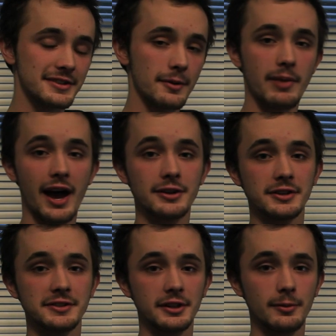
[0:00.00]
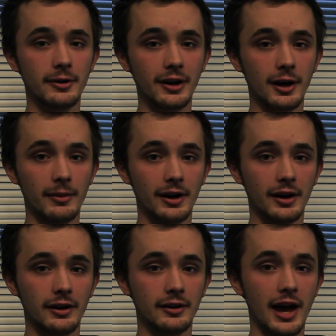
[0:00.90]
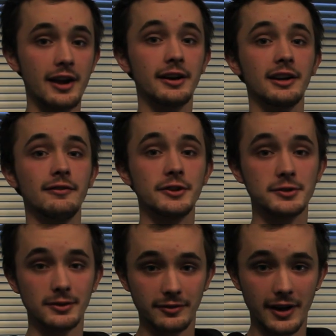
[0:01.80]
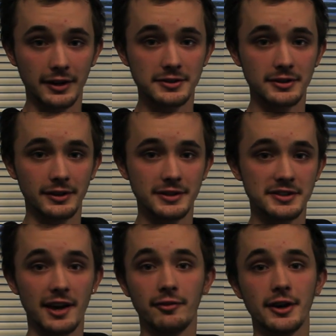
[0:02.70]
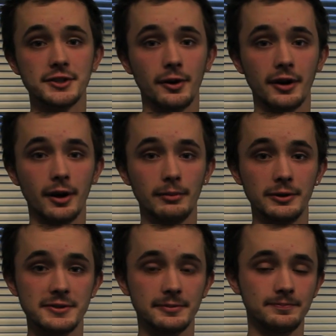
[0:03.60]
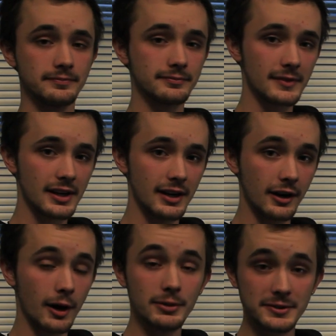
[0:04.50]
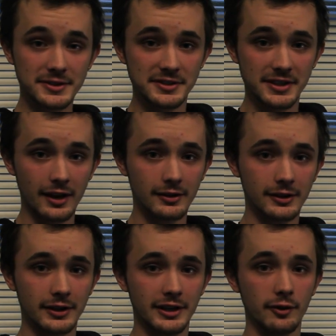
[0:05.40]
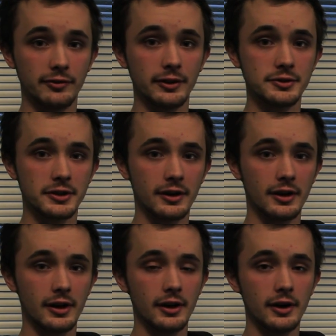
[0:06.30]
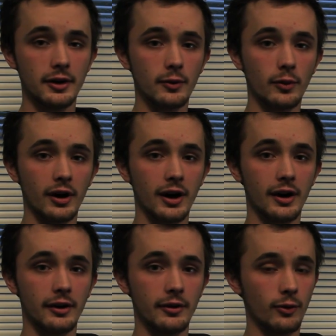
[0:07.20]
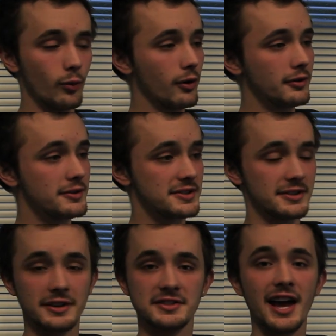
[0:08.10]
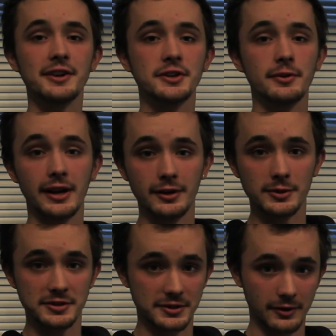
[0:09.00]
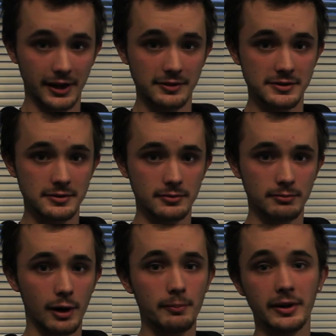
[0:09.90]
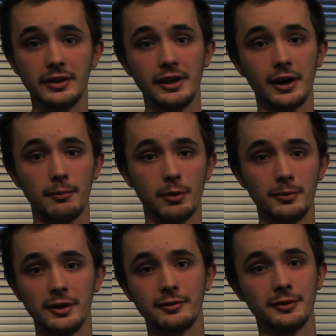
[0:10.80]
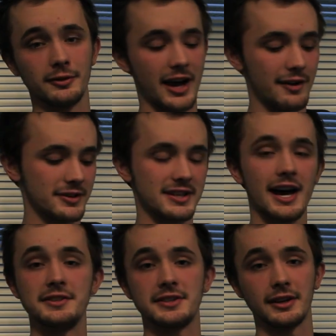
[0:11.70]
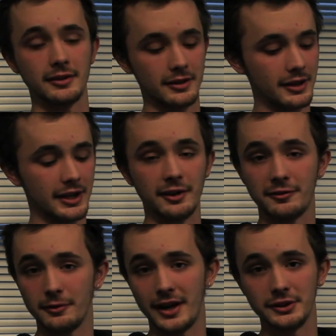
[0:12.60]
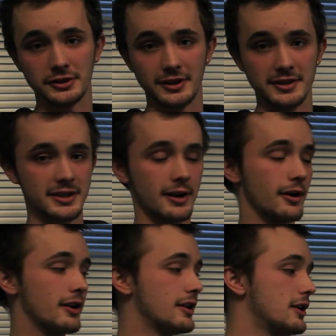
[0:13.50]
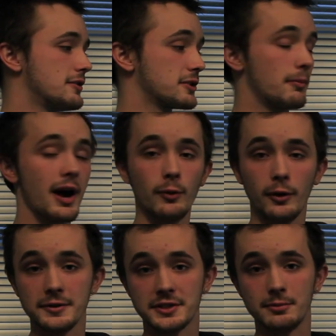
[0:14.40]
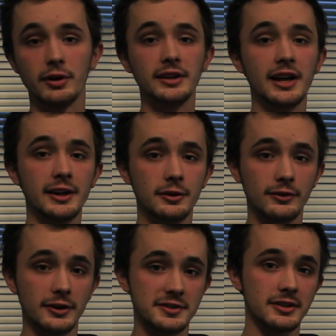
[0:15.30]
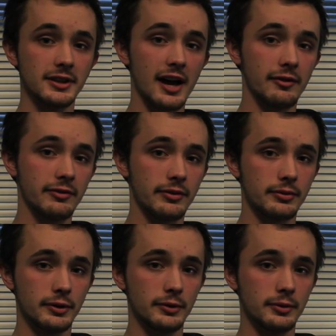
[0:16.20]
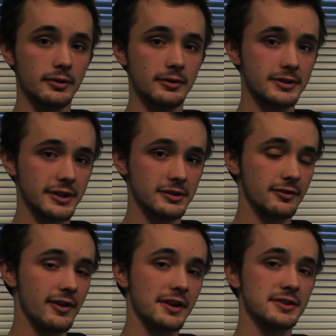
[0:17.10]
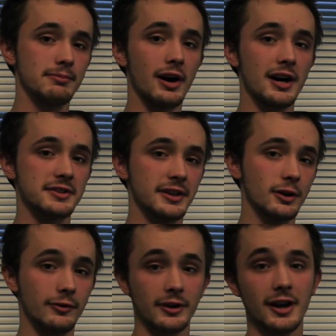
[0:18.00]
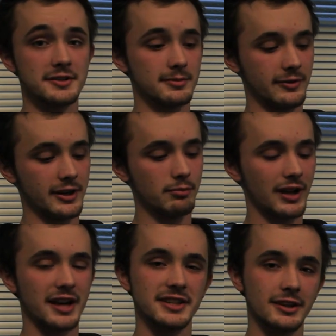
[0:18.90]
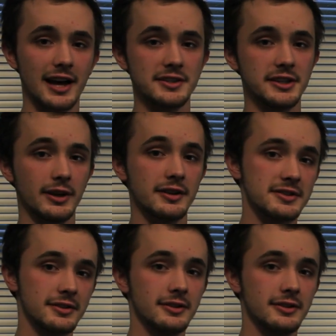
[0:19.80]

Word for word: I'm Patrick Cederberg. I'm uh, editing and visual effects on the sci-fi short Gumboots. Gumboots is set in the near future, where uh, the world is uh, saturated with screens pumping the uh, public full of advertising, information, etc. So my role is to bring that universe to life through digital effects compositing over custom-fitted plexiglass units.